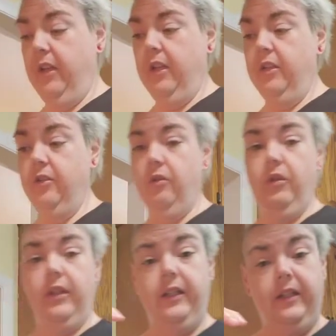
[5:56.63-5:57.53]
you know,
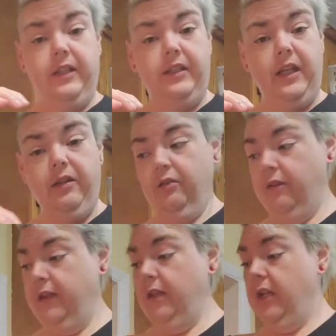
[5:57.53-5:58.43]
like a container of
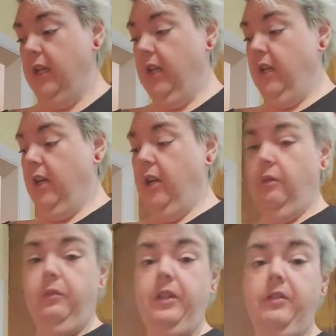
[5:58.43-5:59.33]
it.
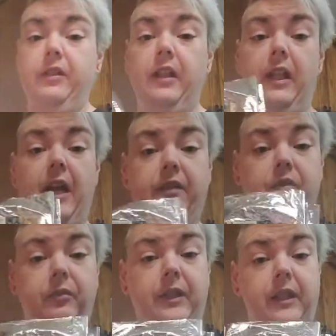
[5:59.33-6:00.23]
We use it a lot, so
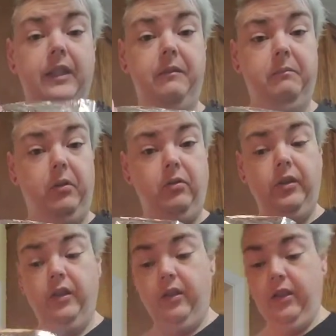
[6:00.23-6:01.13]
we get it in bulk.
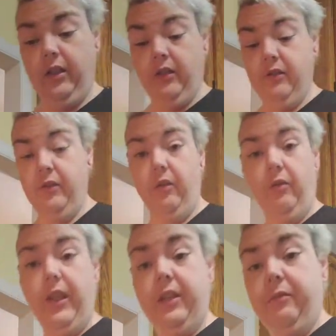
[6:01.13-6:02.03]
So
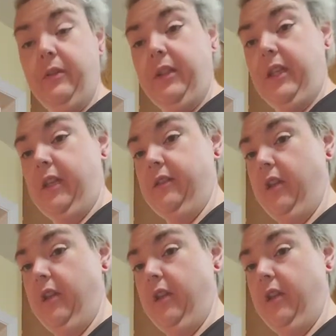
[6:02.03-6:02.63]
that's really nice.